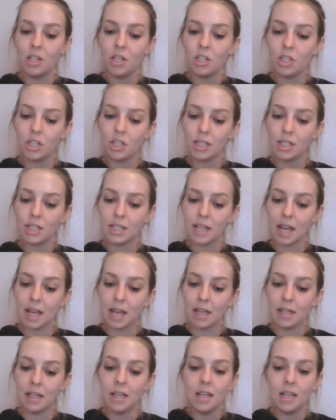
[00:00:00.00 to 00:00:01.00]
She
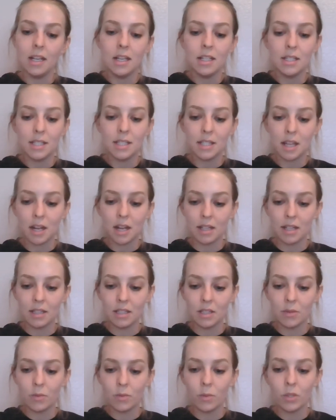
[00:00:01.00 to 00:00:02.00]
said,
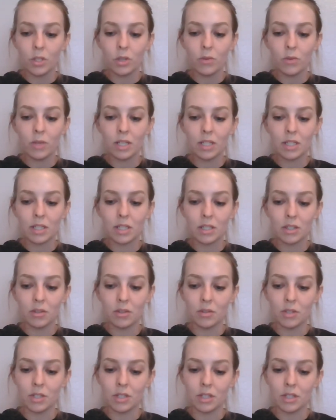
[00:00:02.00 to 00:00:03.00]
Suds, will you
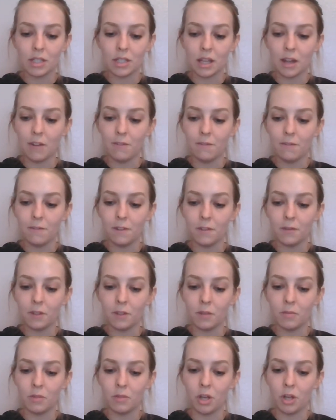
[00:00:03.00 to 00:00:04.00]
excuse yourself
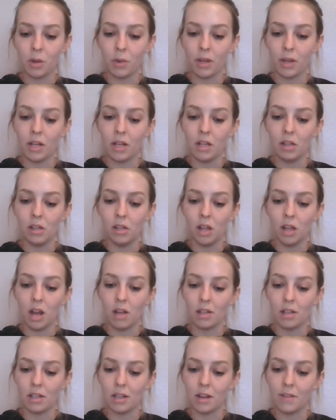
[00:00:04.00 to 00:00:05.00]
from Joey
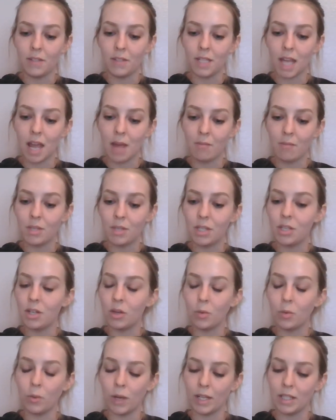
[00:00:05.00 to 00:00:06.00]
long enough to empty
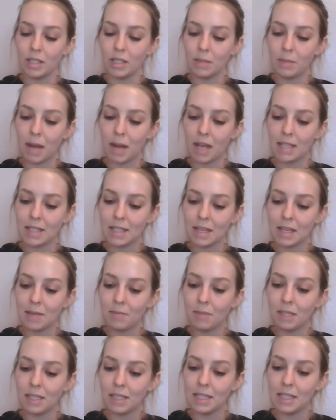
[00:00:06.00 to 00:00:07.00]
your wastebasket,
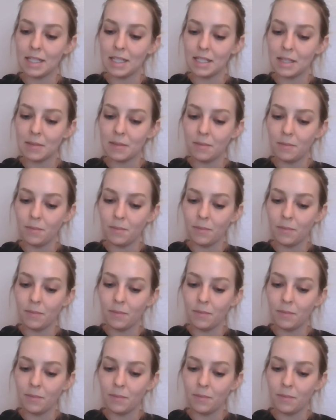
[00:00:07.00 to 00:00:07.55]
please?